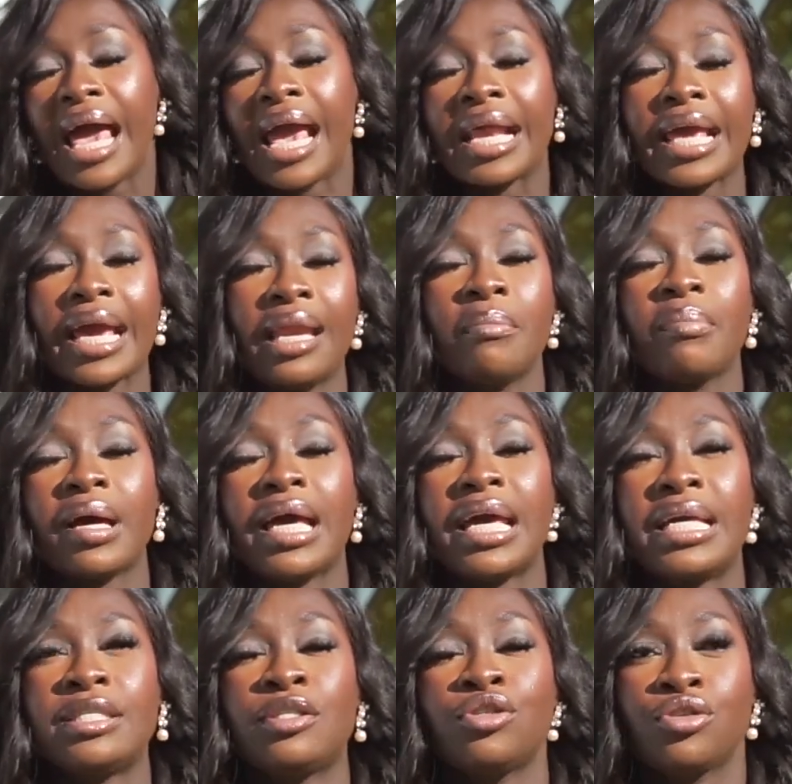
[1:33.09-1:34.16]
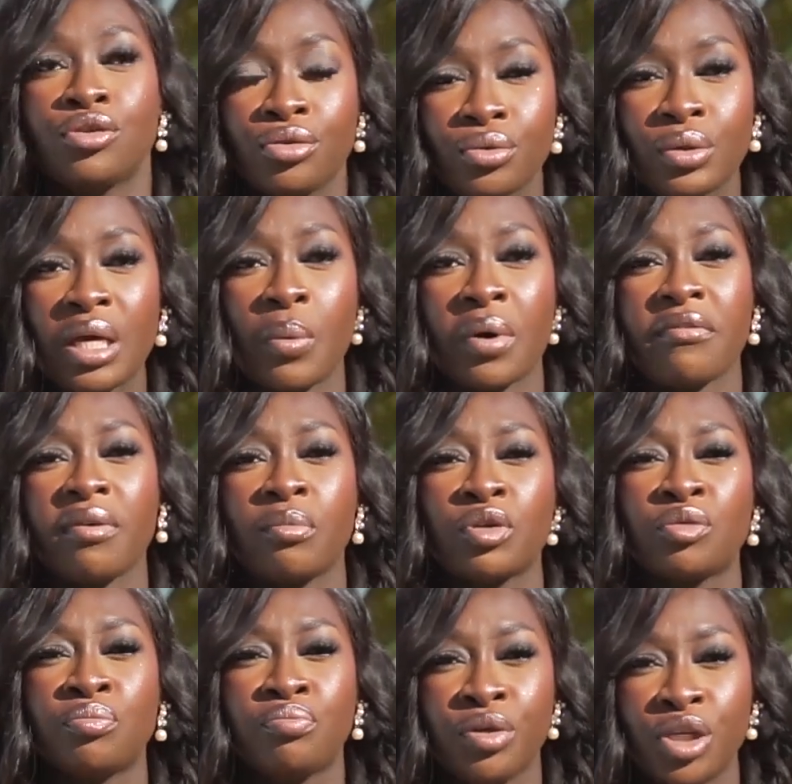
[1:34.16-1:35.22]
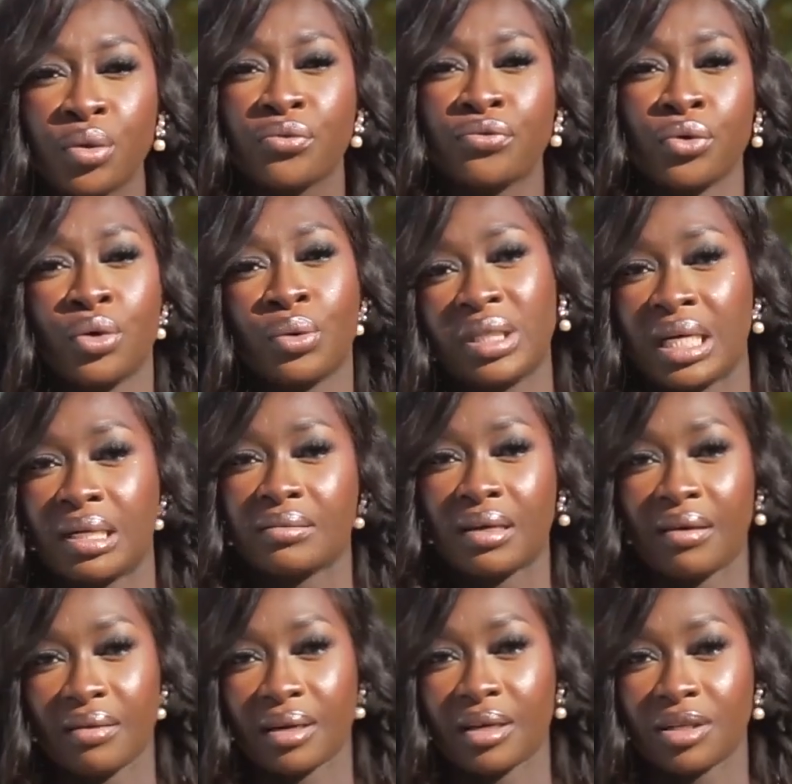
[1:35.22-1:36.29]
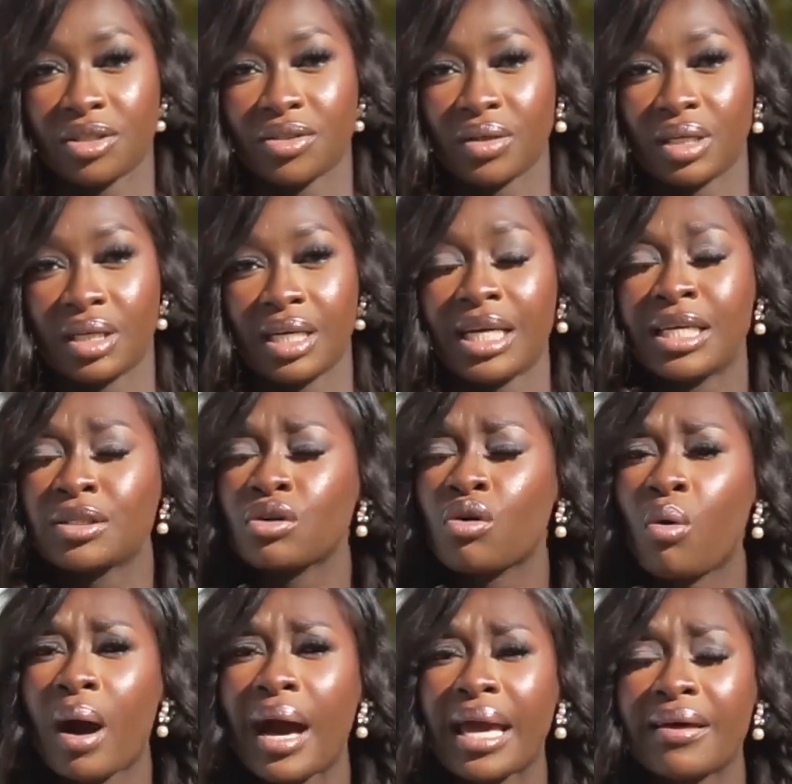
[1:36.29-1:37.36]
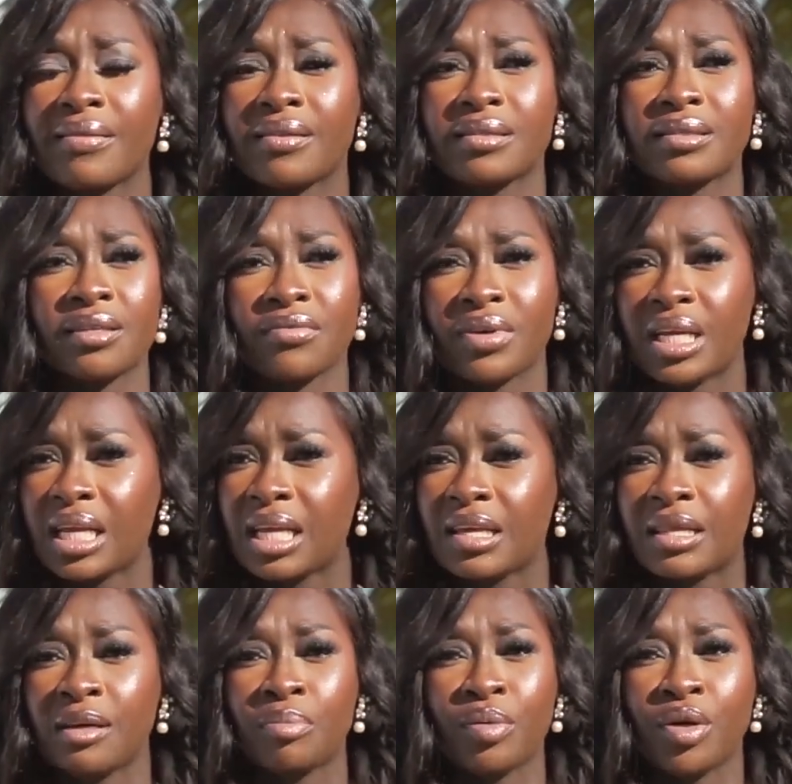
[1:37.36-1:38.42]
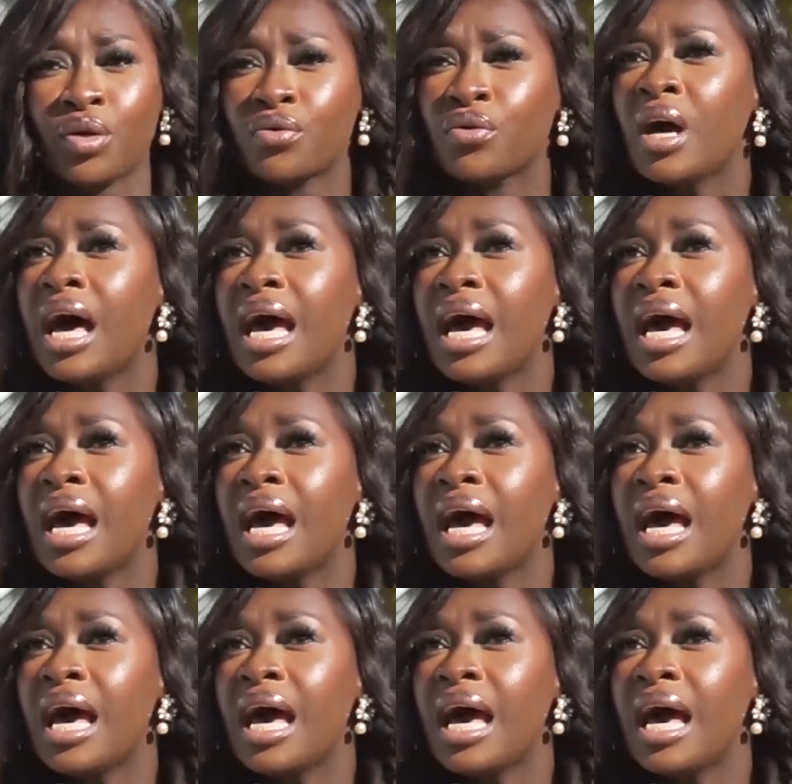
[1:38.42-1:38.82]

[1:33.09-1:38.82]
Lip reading: And Kalimba is truly one of the most beautiful hotels in the country. It's quiet, the serenity, the beauty.